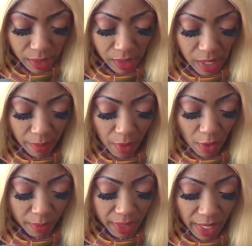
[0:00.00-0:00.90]
Something
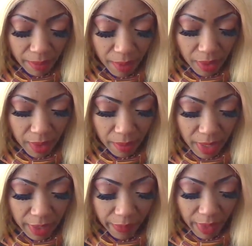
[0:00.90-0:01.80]
going to be like milk and
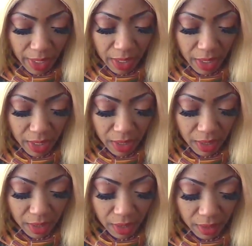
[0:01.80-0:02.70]
motherfucking honey
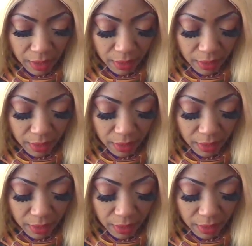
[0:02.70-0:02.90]
here.